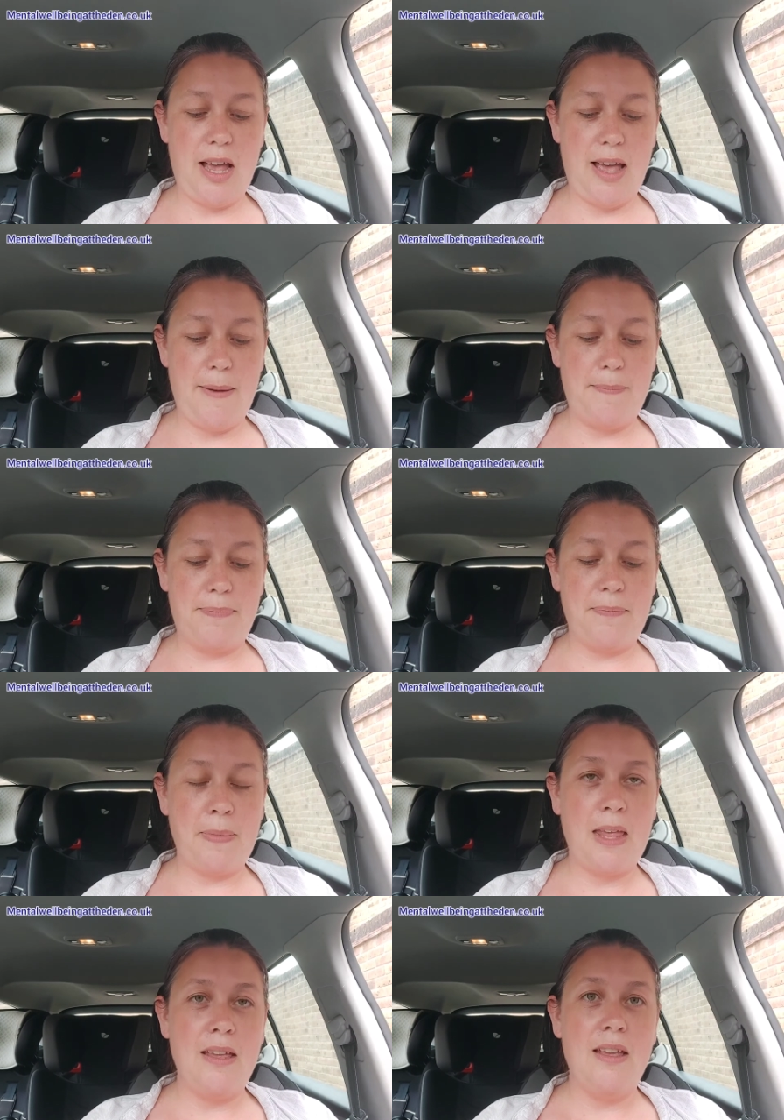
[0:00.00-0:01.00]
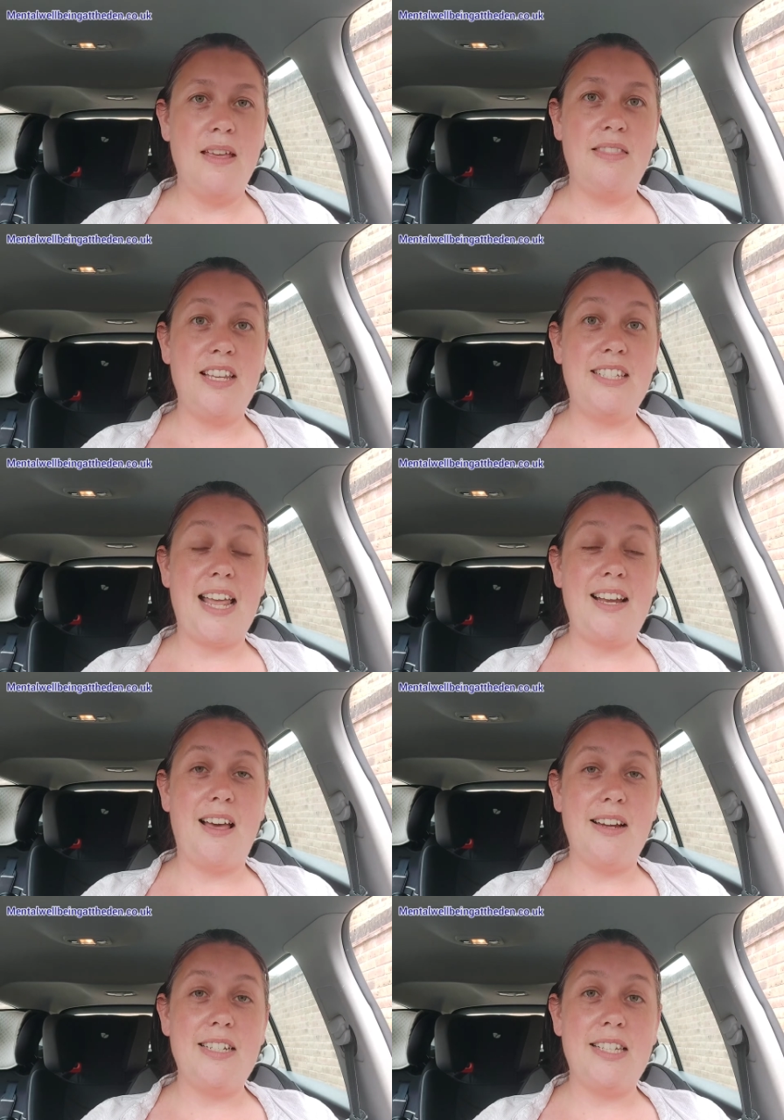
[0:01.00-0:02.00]
the
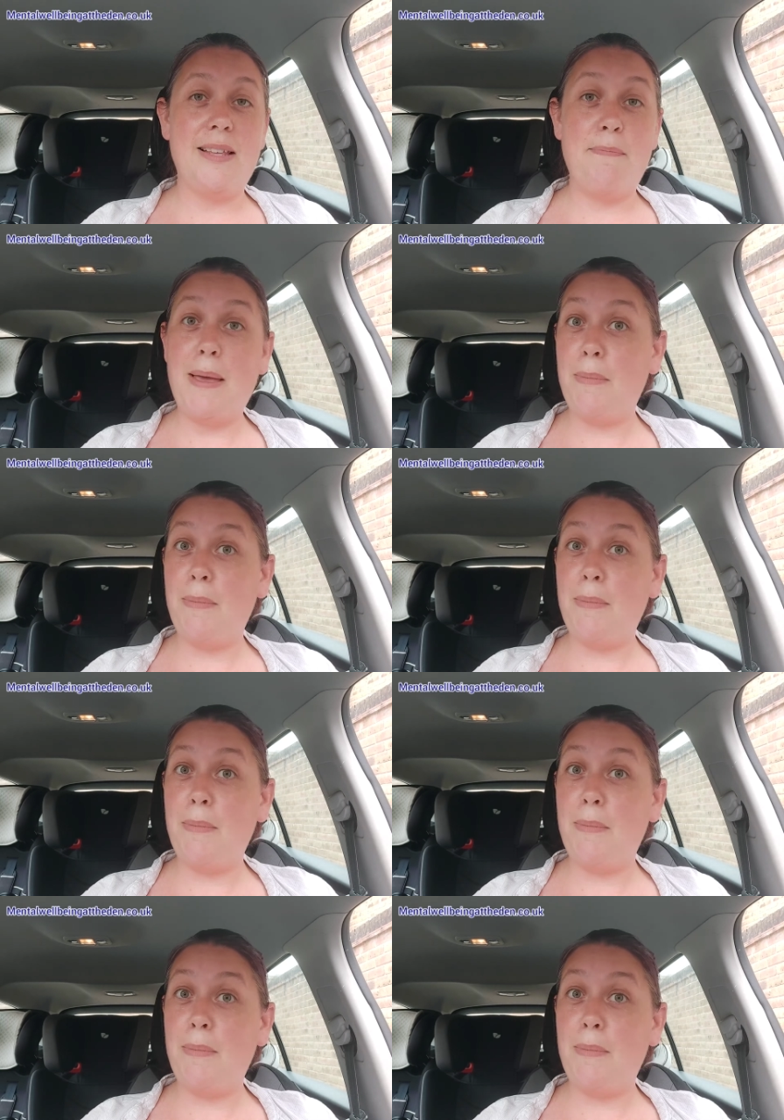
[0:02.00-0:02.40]
deadline to submit